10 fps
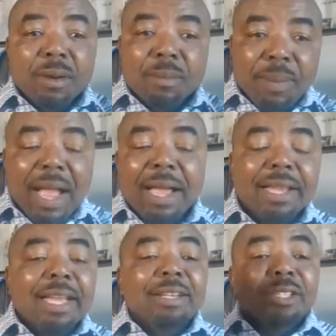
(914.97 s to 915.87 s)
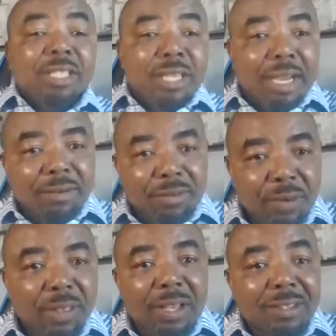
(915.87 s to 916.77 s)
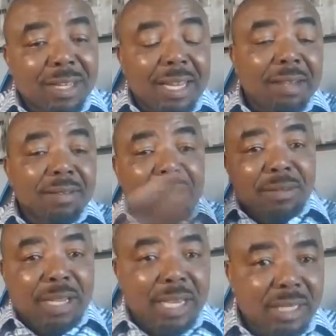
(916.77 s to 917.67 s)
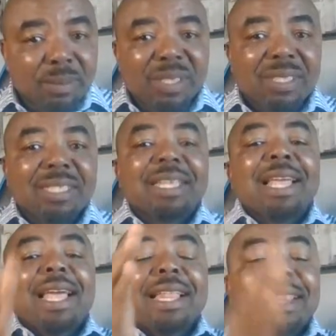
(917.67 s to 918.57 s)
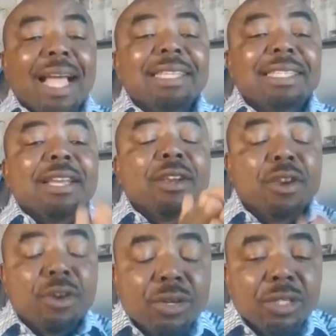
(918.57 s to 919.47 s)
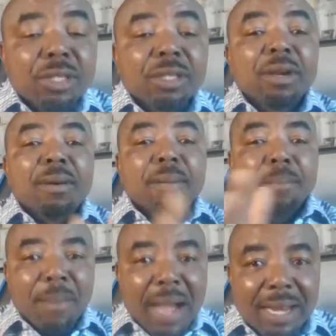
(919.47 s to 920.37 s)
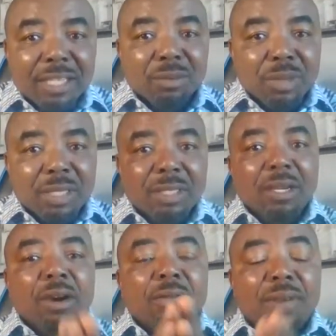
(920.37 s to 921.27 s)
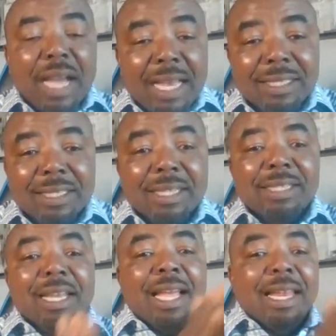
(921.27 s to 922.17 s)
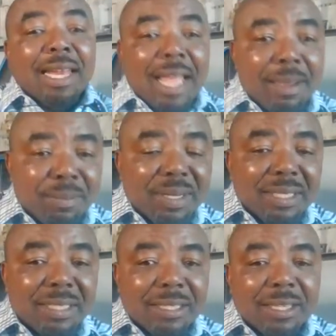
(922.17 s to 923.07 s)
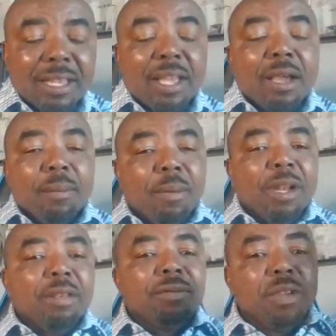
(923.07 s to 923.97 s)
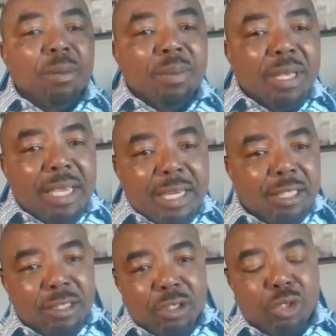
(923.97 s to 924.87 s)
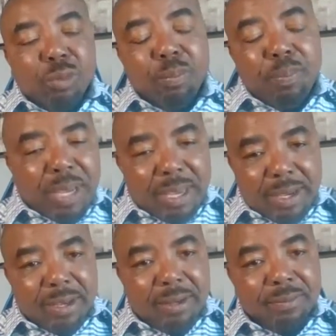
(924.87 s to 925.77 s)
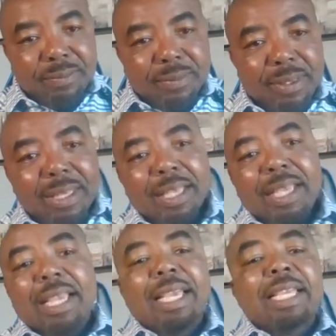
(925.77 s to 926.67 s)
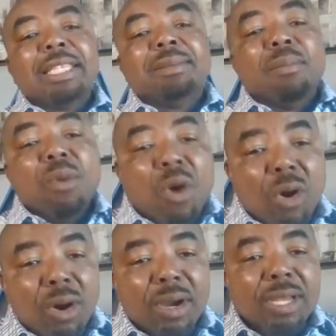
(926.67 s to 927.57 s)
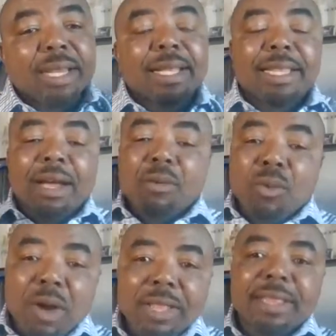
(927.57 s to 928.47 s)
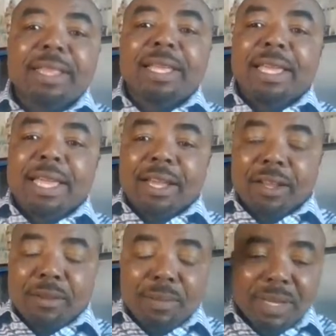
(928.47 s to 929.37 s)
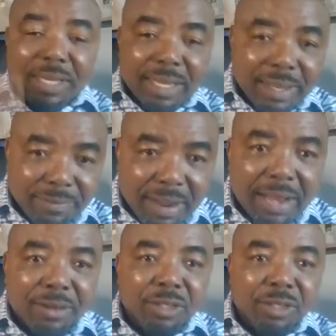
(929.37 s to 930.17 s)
bank and you still have 3,000 left after expenses. That's a good management of asset and liability. But if the obligation to pay is more than what the economic value